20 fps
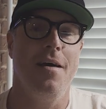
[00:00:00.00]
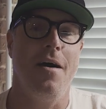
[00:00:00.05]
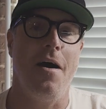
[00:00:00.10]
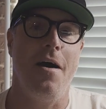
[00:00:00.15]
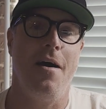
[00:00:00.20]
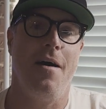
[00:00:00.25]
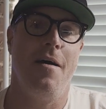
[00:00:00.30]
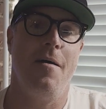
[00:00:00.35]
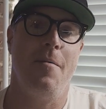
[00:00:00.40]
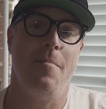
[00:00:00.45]

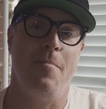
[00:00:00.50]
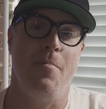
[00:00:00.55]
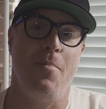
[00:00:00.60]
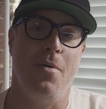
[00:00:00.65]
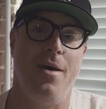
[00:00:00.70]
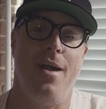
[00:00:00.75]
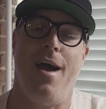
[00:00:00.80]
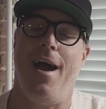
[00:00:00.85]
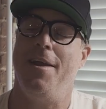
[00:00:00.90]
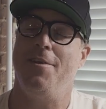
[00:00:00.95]
Um,
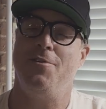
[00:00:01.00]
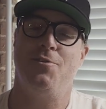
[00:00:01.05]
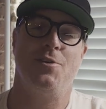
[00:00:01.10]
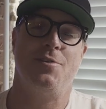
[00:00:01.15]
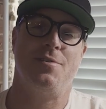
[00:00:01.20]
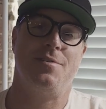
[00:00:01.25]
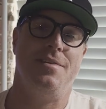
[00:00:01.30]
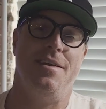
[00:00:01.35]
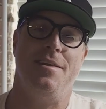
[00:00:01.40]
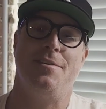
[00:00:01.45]
but I
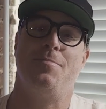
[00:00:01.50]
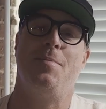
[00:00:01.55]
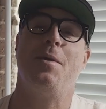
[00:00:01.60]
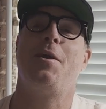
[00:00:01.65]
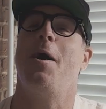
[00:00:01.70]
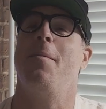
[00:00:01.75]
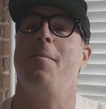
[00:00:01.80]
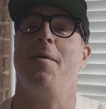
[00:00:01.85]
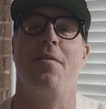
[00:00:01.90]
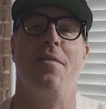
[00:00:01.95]
just, it's
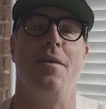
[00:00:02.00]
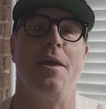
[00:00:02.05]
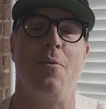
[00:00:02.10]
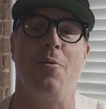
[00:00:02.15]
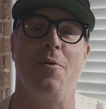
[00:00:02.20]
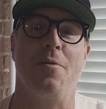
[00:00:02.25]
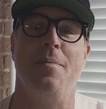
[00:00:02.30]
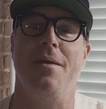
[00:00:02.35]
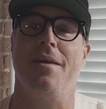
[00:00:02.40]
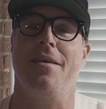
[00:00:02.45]
become a thing
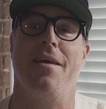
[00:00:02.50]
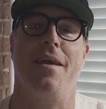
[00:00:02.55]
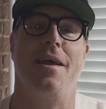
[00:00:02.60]
with me.